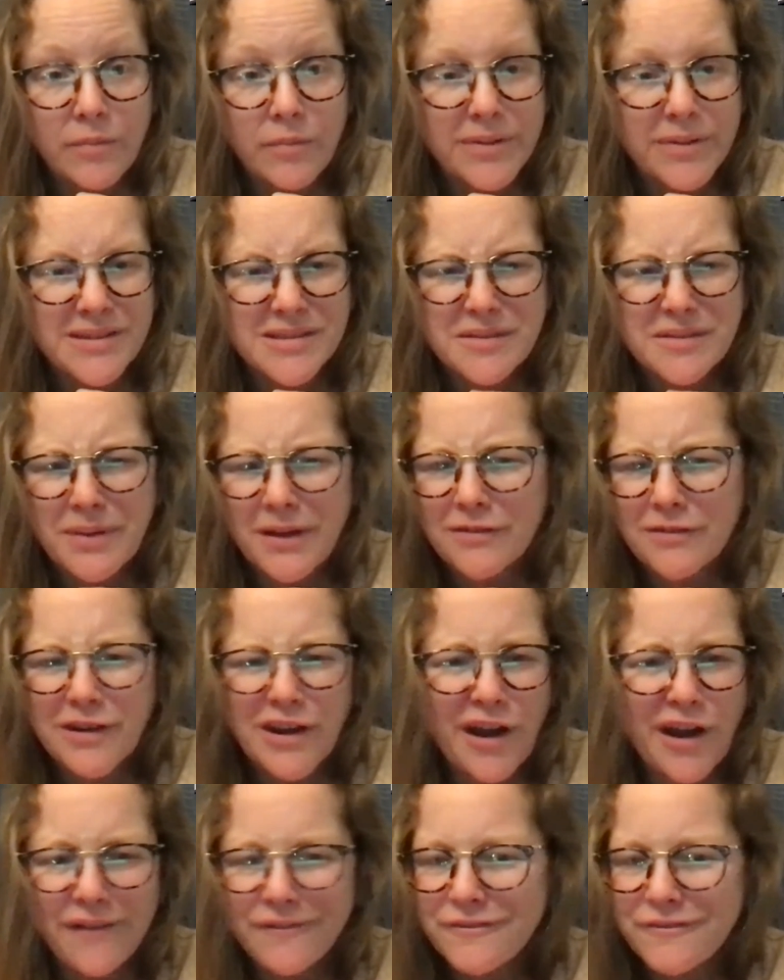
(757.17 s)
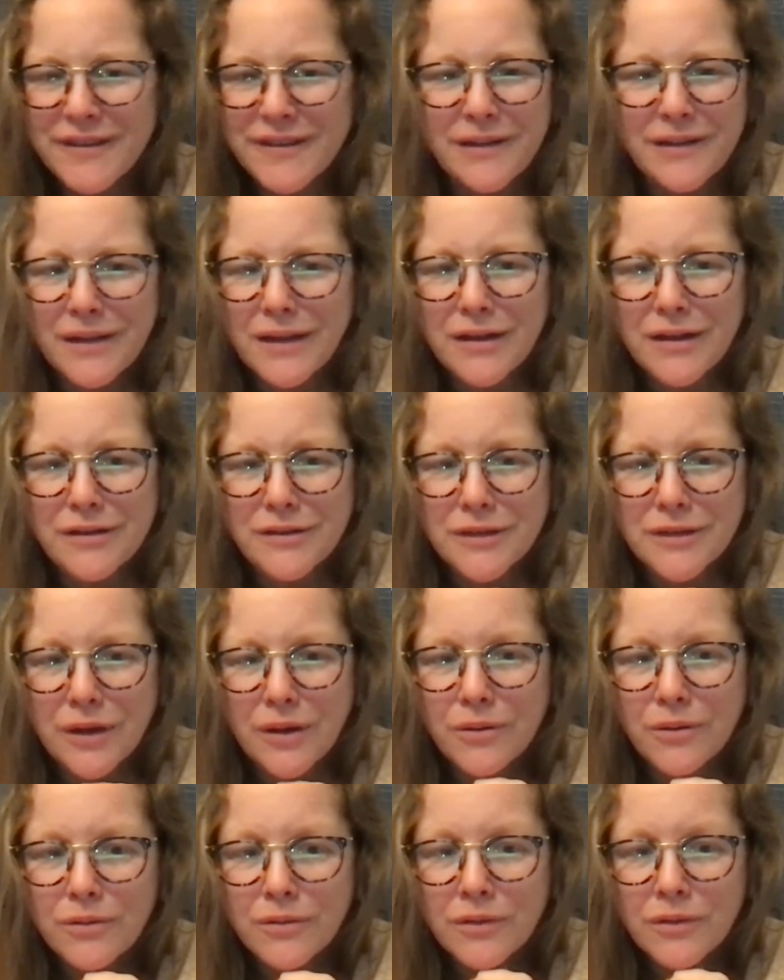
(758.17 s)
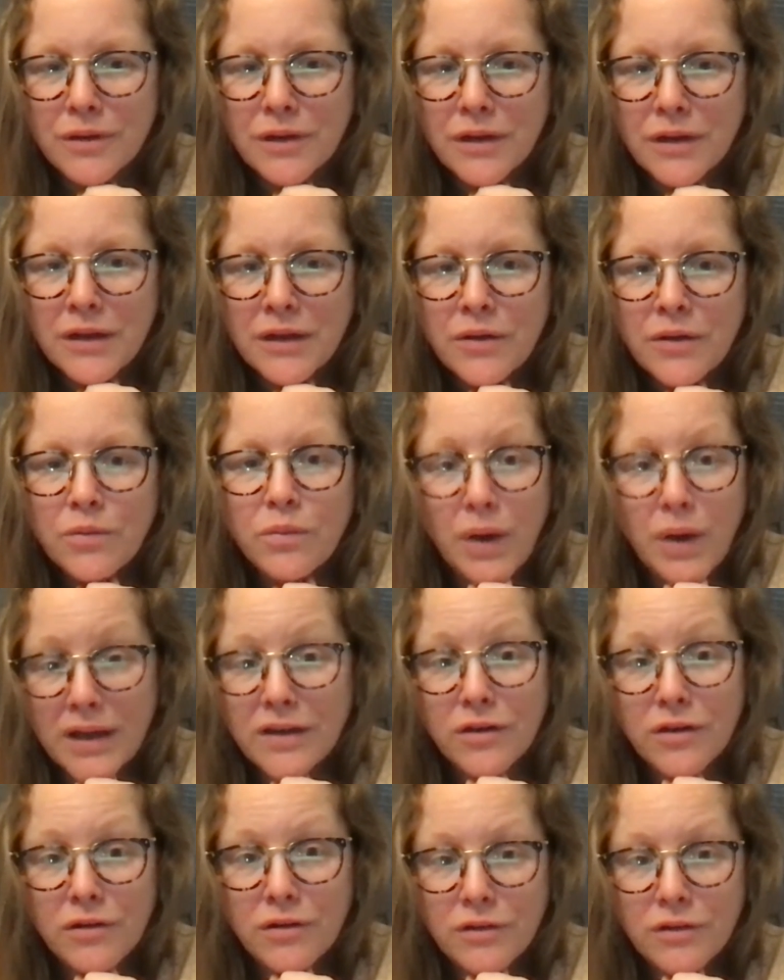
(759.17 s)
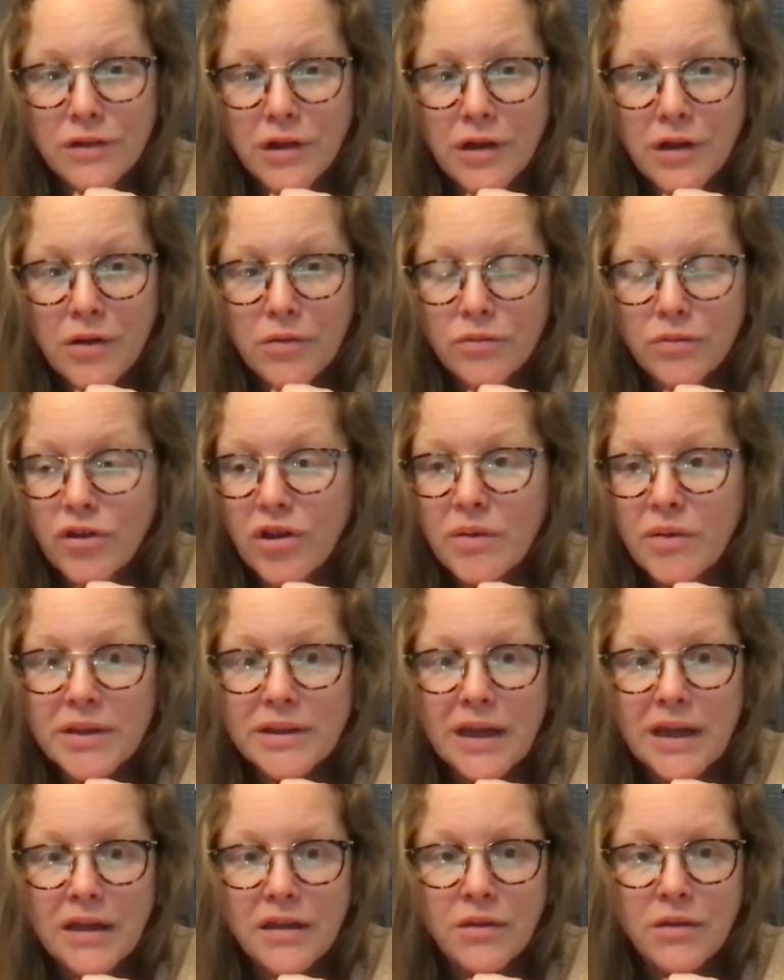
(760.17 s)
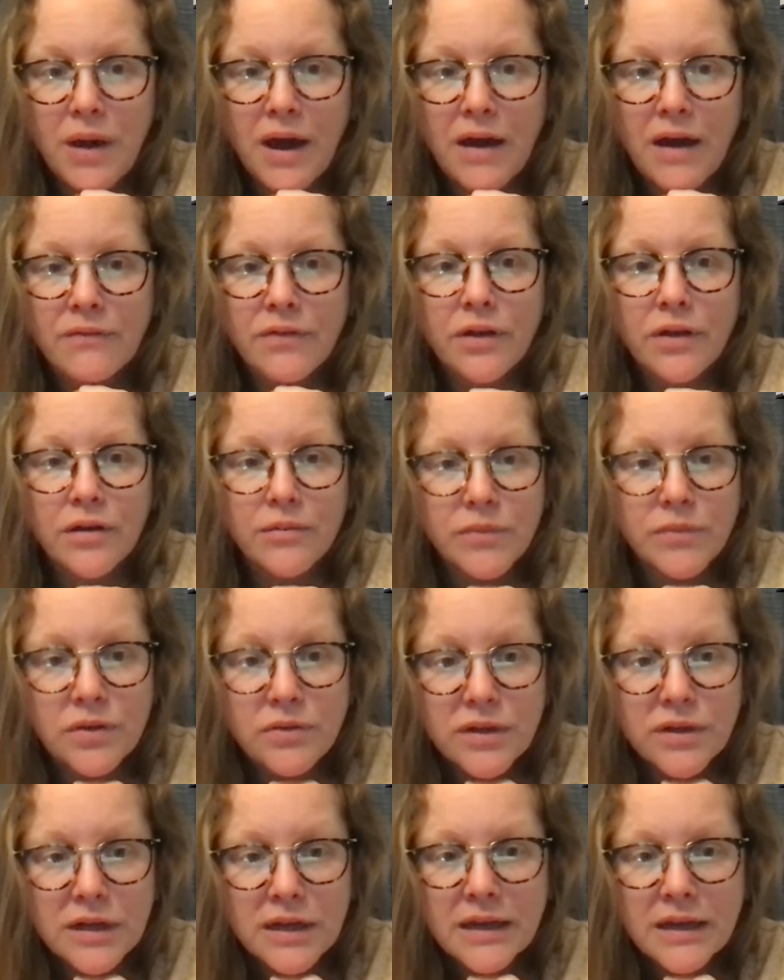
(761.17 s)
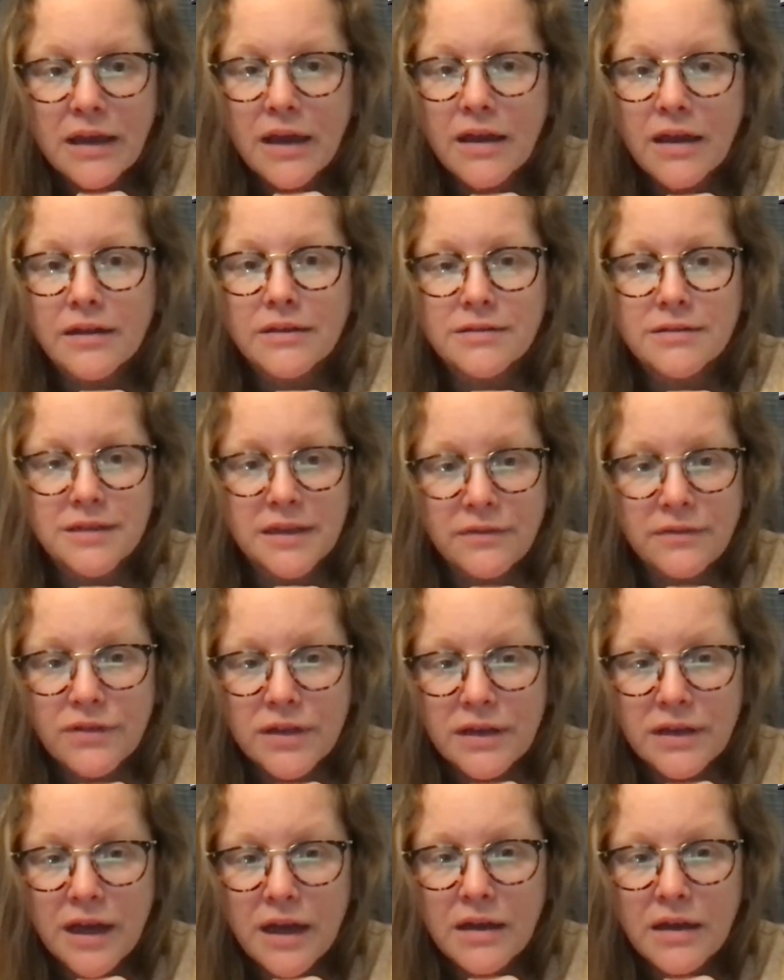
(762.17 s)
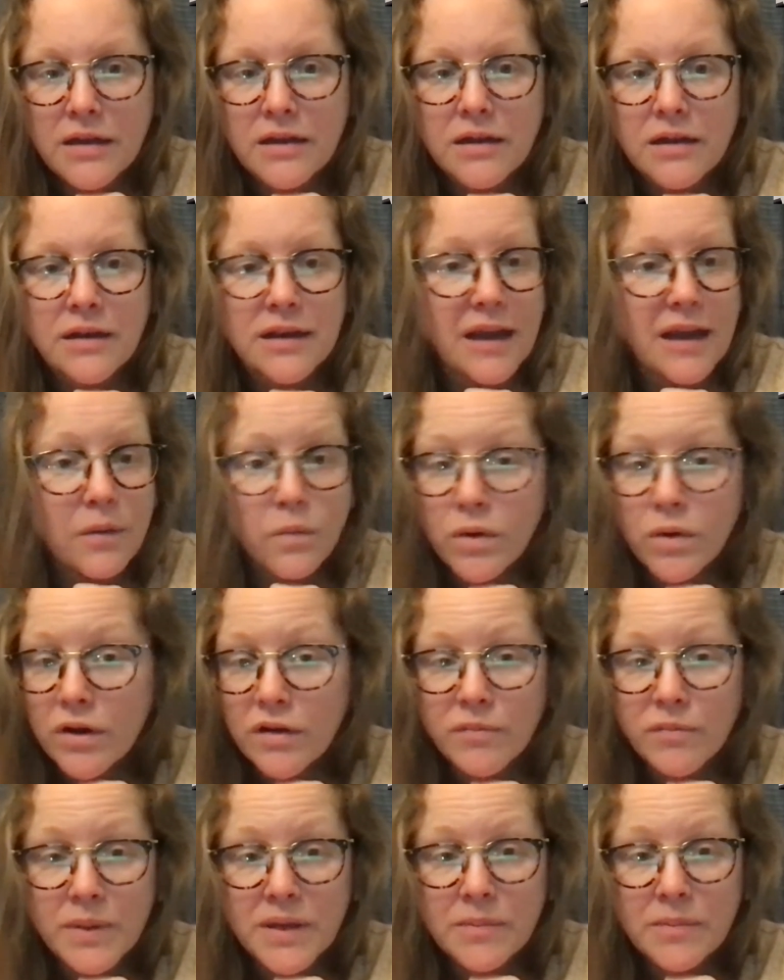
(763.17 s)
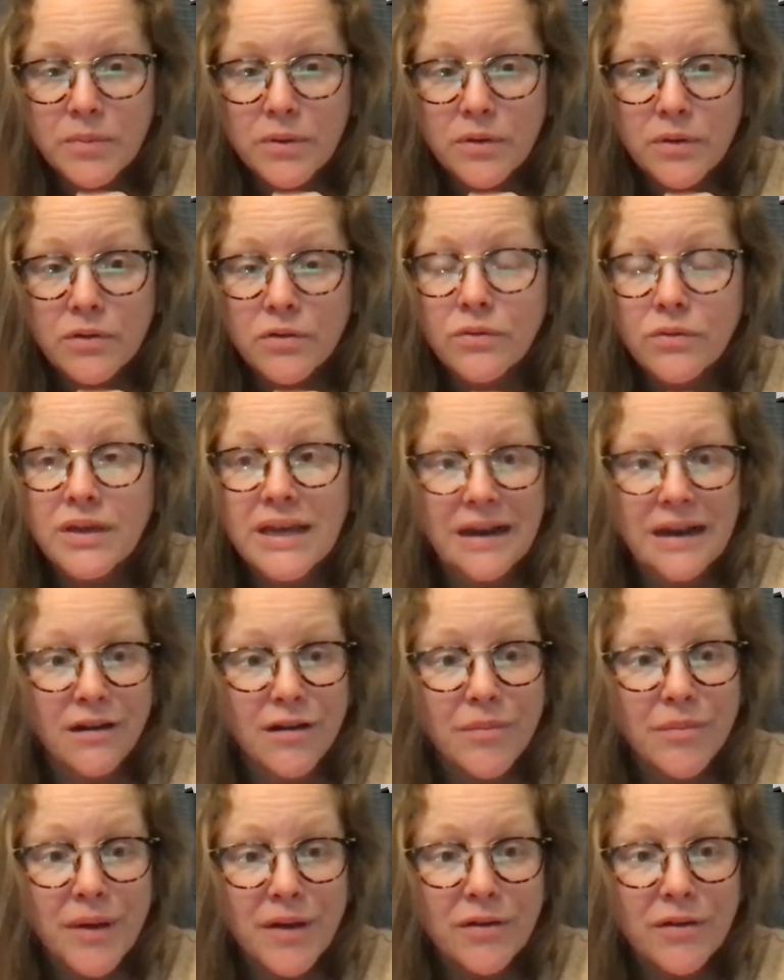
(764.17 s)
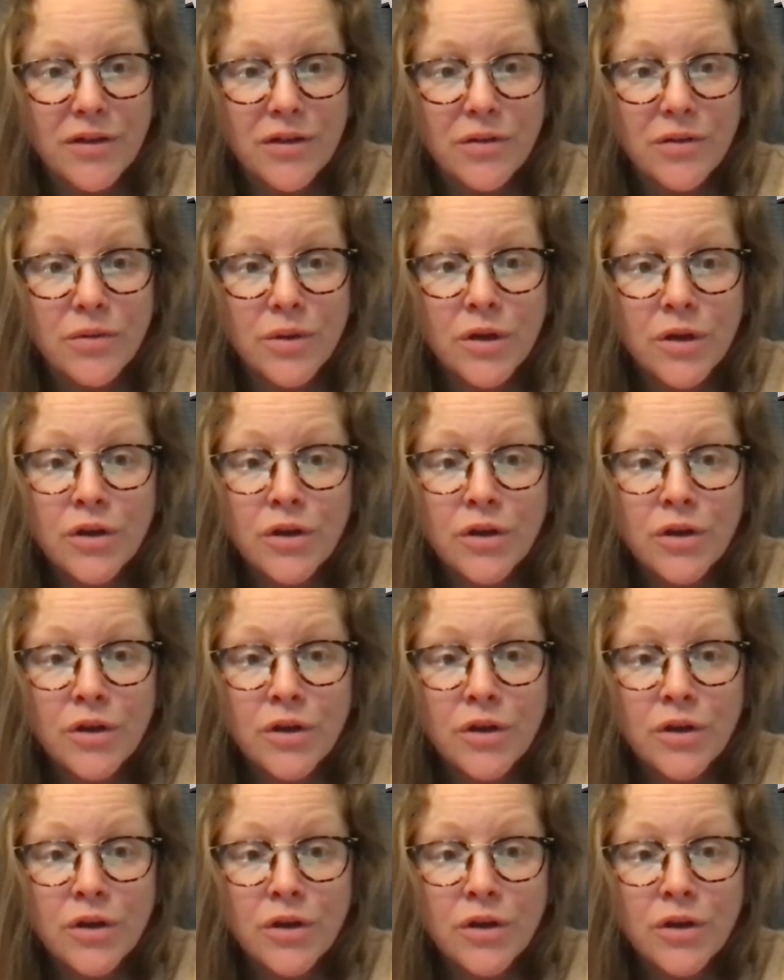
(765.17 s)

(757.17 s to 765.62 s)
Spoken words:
It's about not feeling alone when you're alone, knowing that you have a community and a safety net and a network of people who care about you,